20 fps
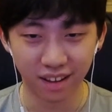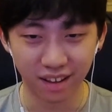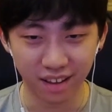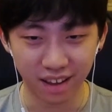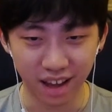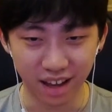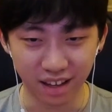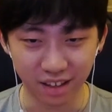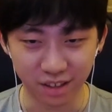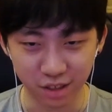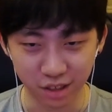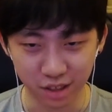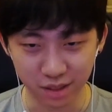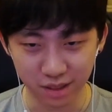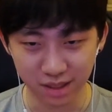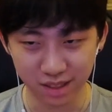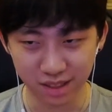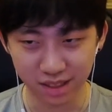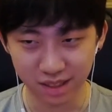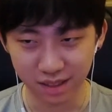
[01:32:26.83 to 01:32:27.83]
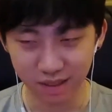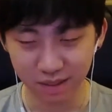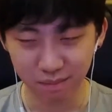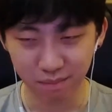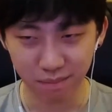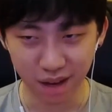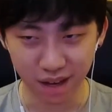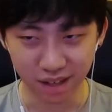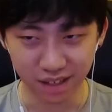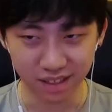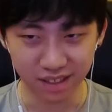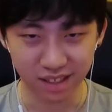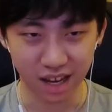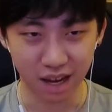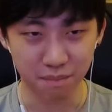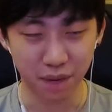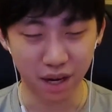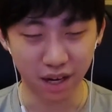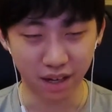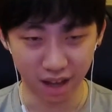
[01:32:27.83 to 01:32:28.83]
Yeah, just by the
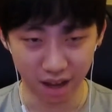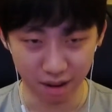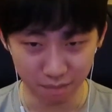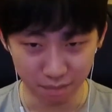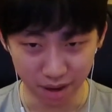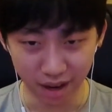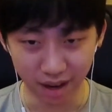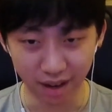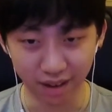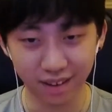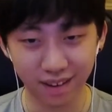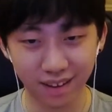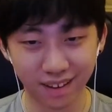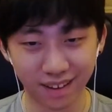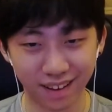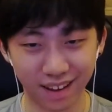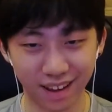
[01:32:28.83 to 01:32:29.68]
time I got back,